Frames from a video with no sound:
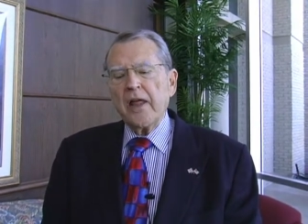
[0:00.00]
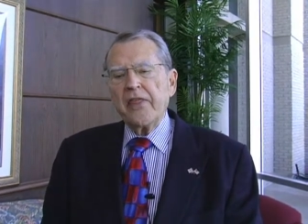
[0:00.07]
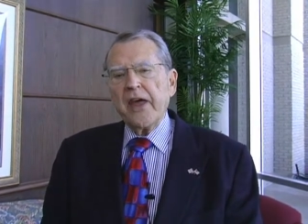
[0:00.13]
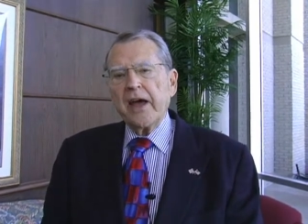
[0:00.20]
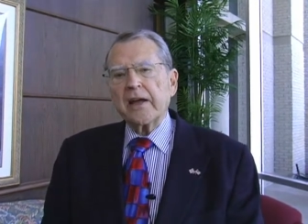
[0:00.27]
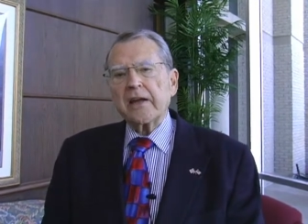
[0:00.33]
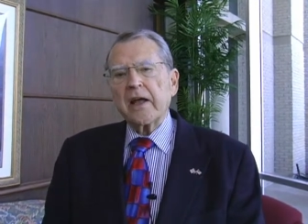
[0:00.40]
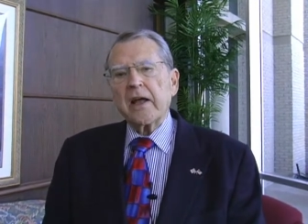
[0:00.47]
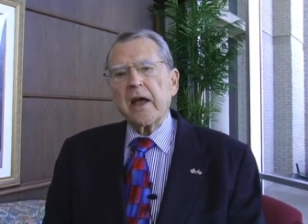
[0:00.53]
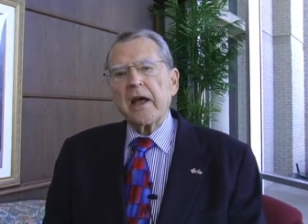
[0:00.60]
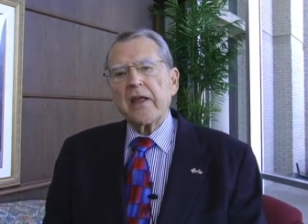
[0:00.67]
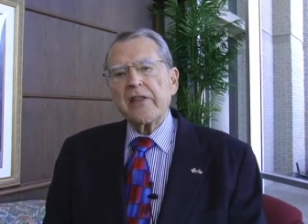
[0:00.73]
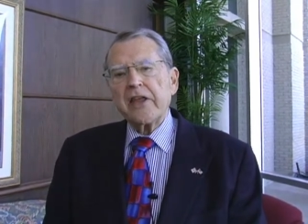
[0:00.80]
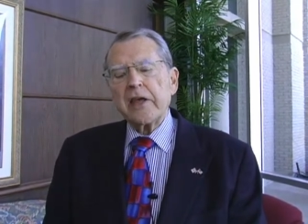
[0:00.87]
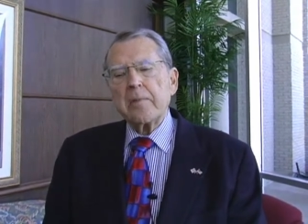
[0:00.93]
that
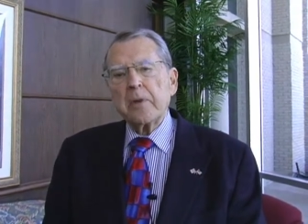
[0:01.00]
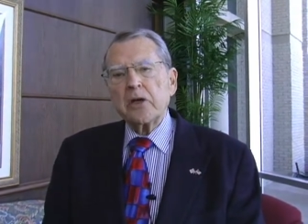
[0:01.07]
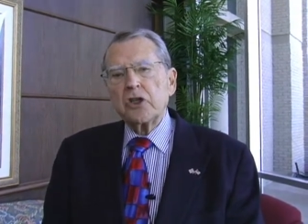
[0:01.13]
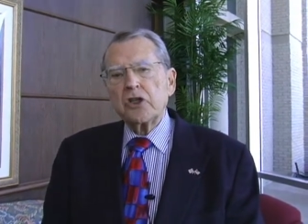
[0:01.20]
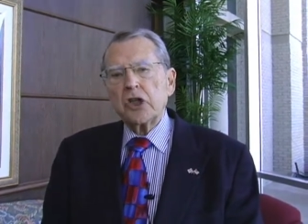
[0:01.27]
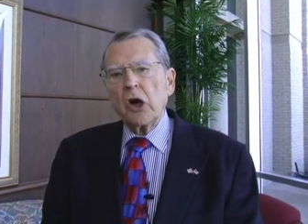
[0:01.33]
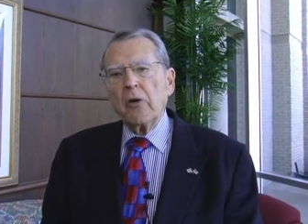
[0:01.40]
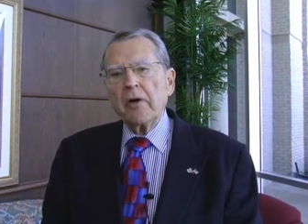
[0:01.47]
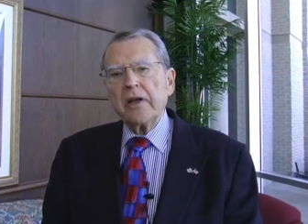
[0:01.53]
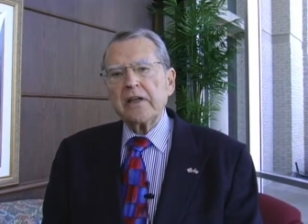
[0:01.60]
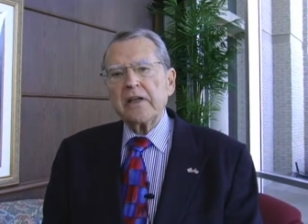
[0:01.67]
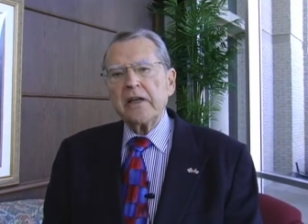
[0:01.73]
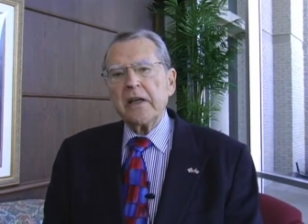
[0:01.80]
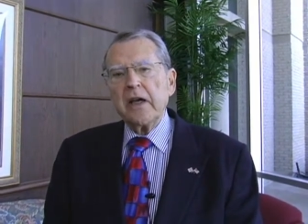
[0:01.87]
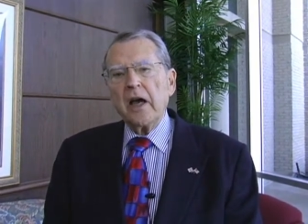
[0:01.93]
the
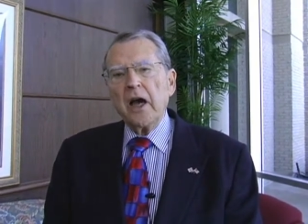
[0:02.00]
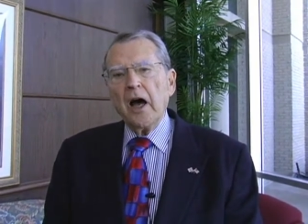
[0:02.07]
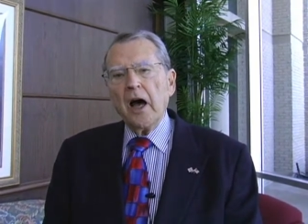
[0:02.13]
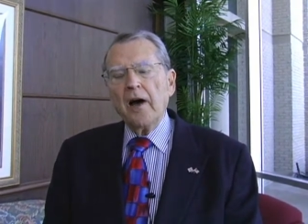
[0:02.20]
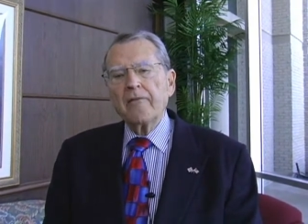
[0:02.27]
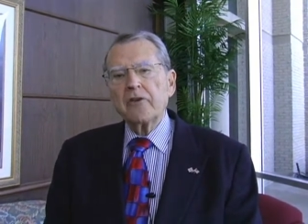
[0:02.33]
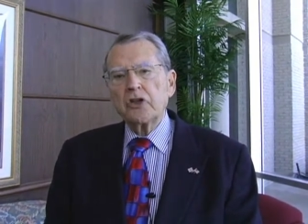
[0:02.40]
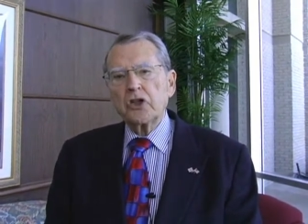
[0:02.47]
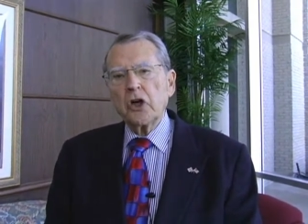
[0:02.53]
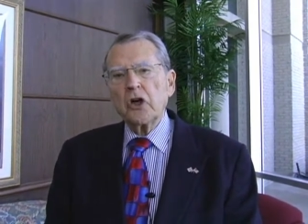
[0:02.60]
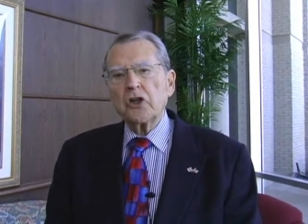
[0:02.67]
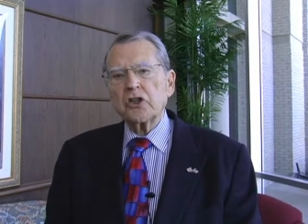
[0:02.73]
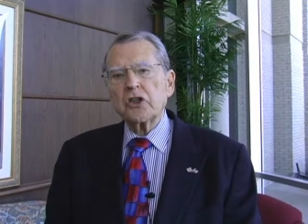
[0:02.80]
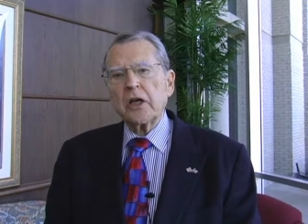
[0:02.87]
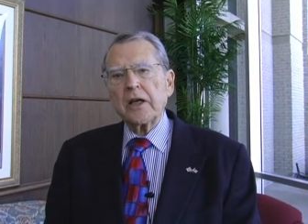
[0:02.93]
majority of
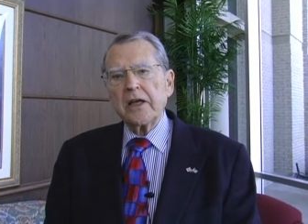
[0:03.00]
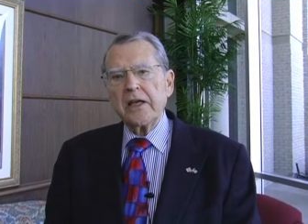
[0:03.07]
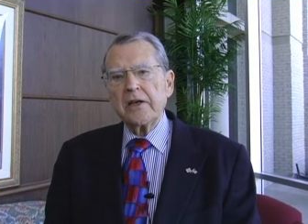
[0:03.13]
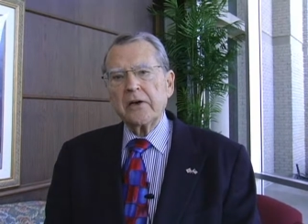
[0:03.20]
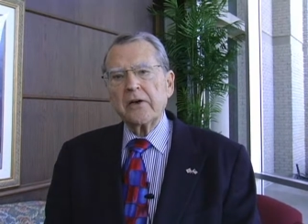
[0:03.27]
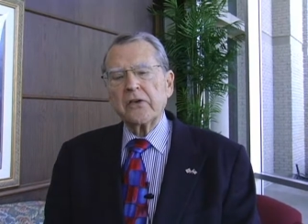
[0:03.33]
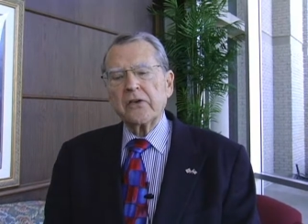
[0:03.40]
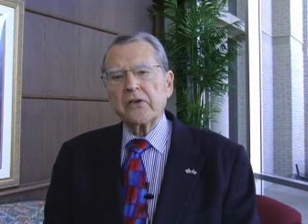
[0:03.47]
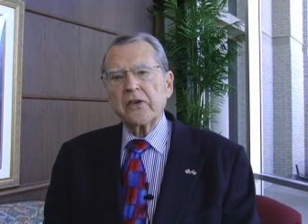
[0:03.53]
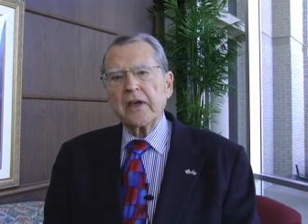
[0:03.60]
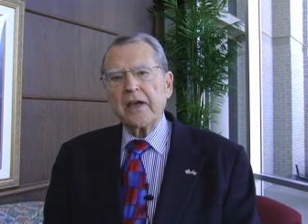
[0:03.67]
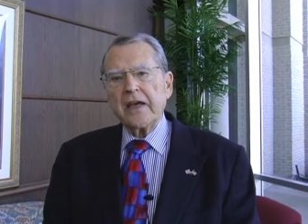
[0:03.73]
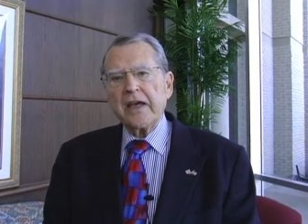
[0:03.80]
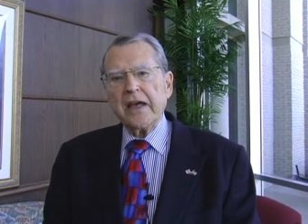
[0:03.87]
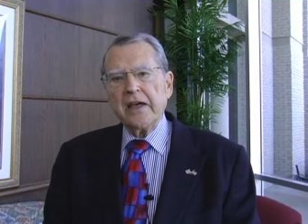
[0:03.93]
church leaders
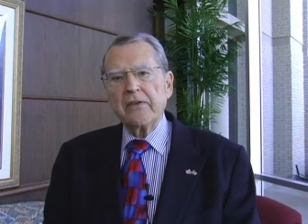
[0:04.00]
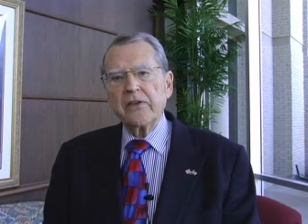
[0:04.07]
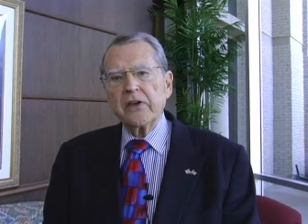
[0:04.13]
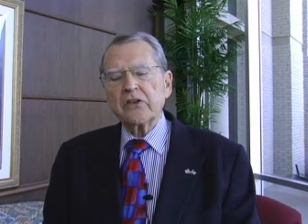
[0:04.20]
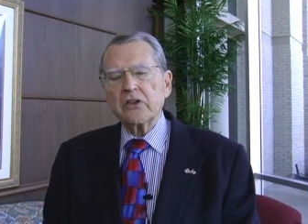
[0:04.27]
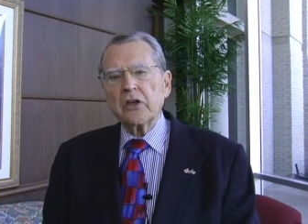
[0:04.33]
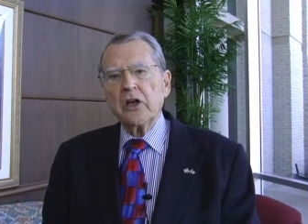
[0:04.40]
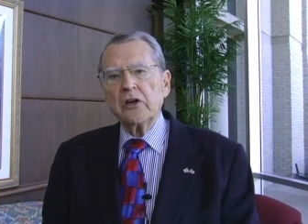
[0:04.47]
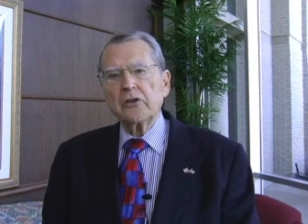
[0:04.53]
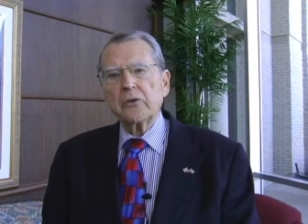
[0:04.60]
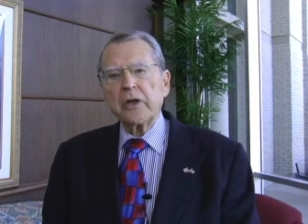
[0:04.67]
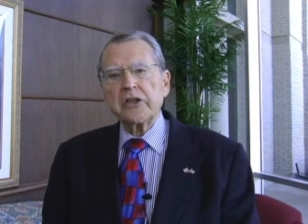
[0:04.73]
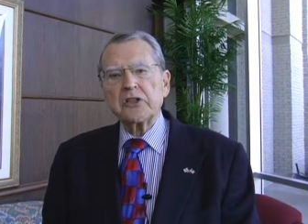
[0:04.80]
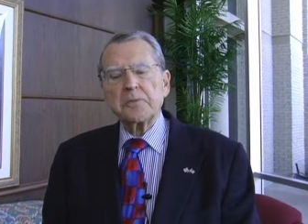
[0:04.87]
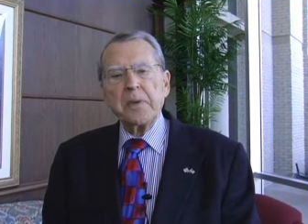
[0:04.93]
in this
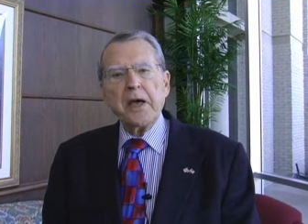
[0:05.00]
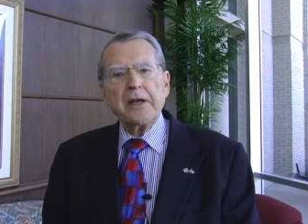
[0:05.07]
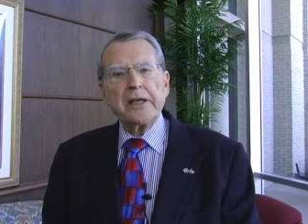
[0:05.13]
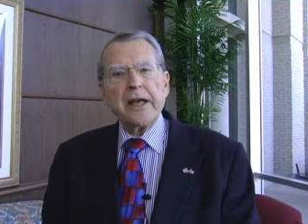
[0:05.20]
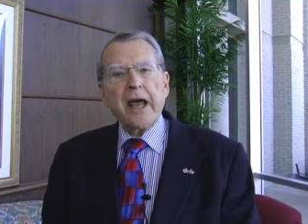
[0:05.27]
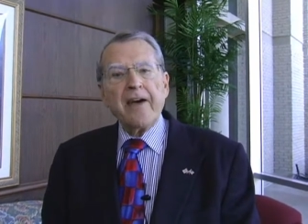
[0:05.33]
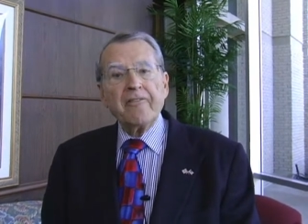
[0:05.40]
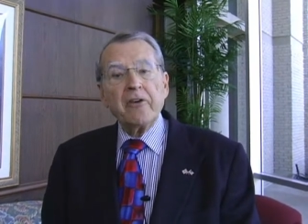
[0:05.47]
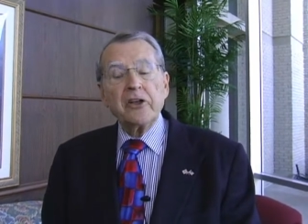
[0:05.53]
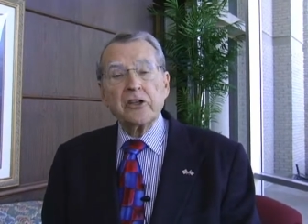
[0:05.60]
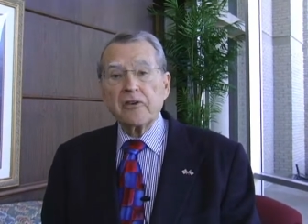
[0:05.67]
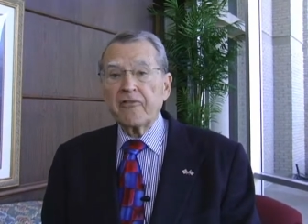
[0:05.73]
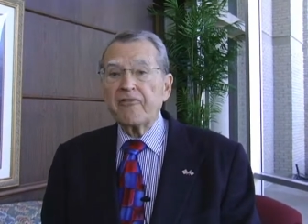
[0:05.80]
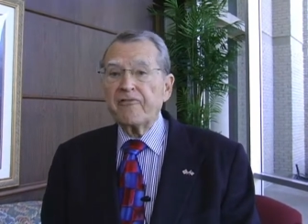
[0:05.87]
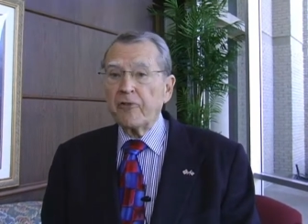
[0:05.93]
country spend an average
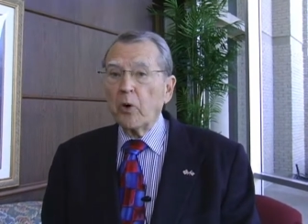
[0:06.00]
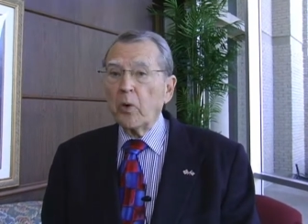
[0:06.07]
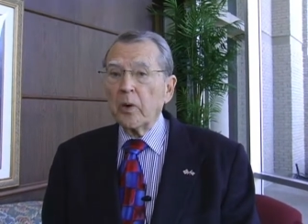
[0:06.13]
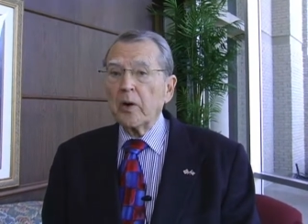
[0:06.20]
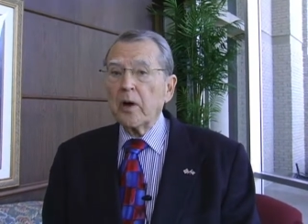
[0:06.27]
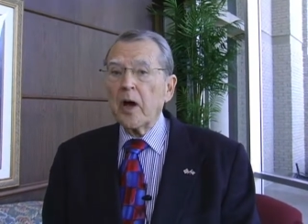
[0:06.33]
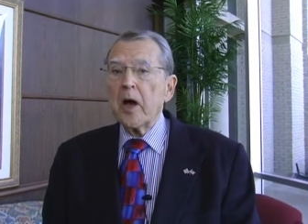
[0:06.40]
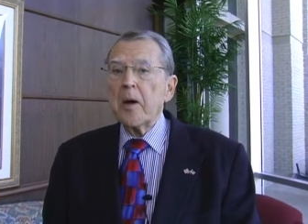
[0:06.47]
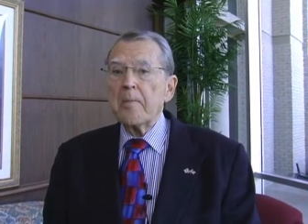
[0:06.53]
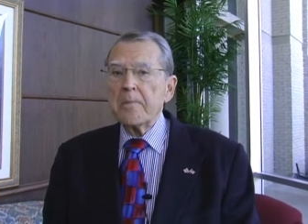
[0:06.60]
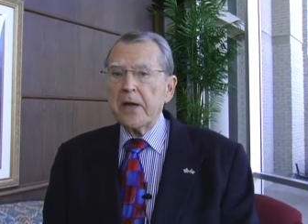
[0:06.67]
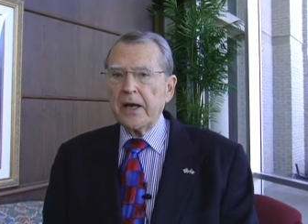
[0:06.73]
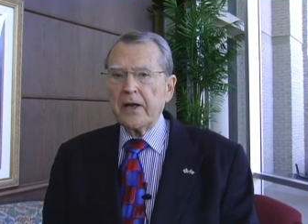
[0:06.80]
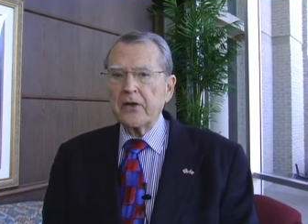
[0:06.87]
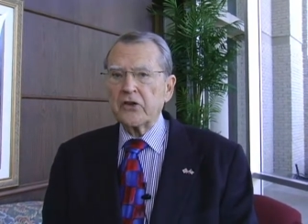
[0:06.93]
of four
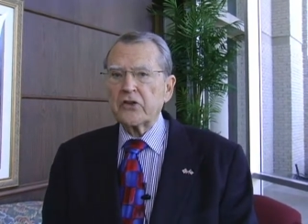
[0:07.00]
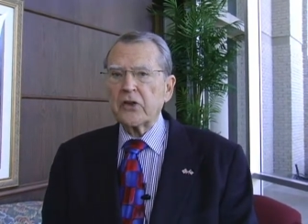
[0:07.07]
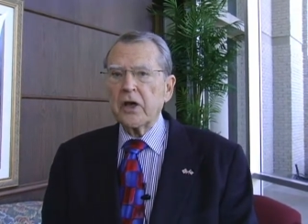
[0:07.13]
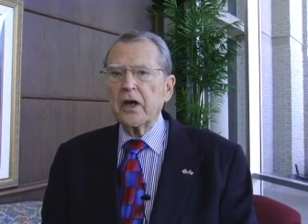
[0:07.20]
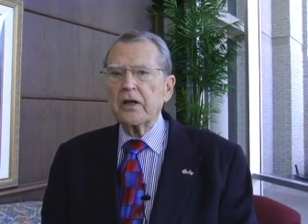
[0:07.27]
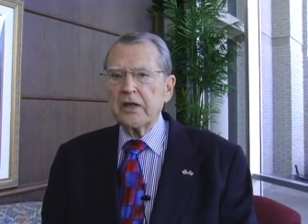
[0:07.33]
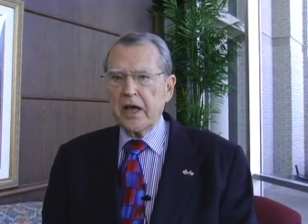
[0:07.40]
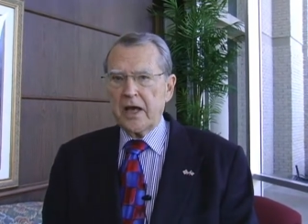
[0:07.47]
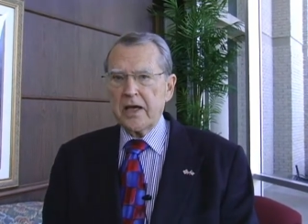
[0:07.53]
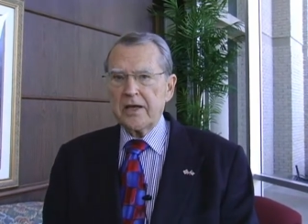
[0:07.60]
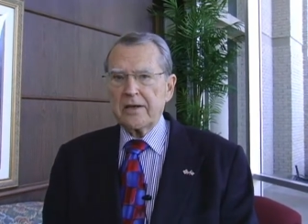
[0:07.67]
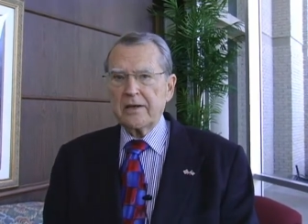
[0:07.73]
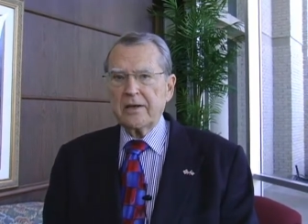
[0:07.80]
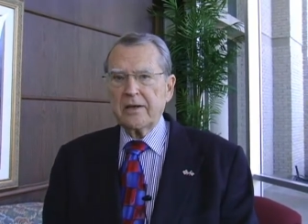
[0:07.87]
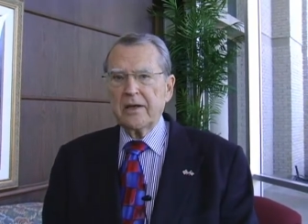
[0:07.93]
minutes a
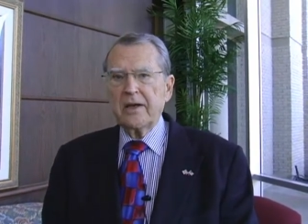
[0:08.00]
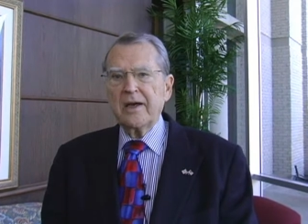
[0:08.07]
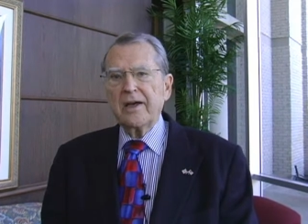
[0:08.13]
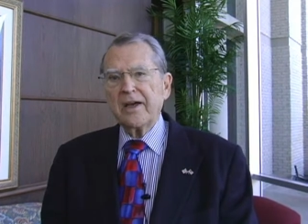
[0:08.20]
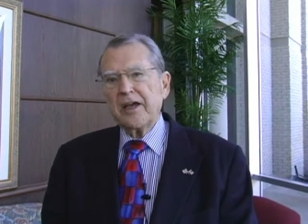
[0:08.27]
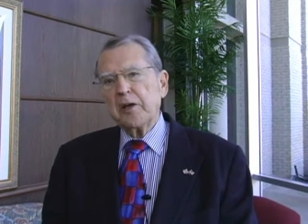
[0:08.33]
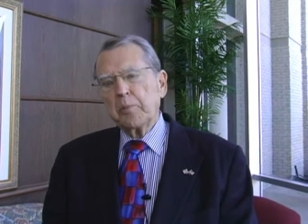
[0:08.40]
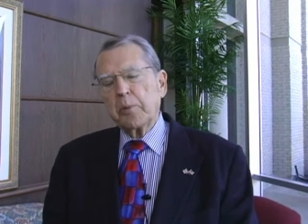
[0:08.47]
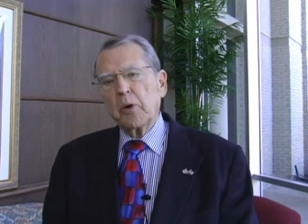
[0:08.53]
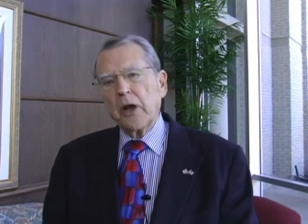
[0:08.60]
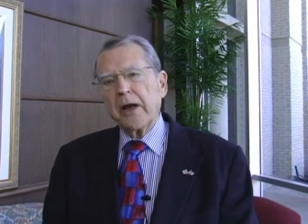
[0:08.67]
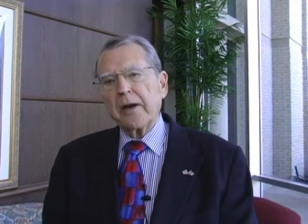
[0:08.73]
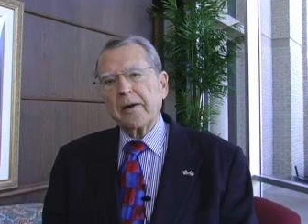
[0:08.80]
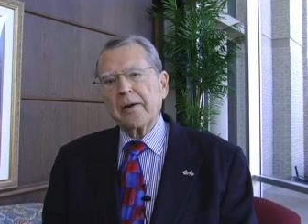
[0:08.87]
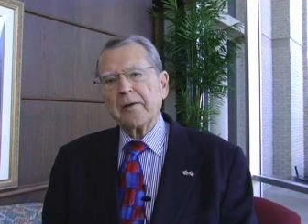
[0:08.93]
day in
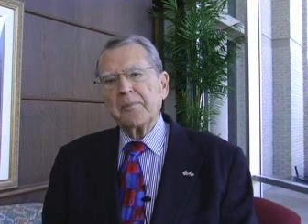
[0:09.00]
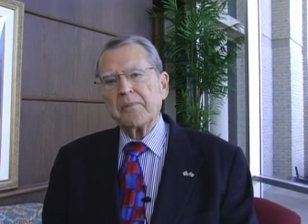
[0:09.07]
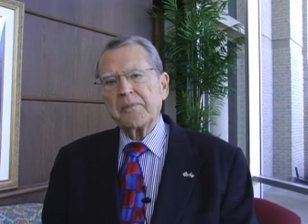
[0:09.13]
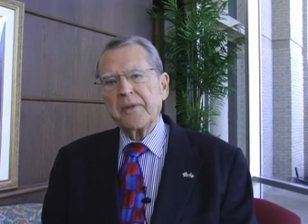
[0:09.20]
prayer?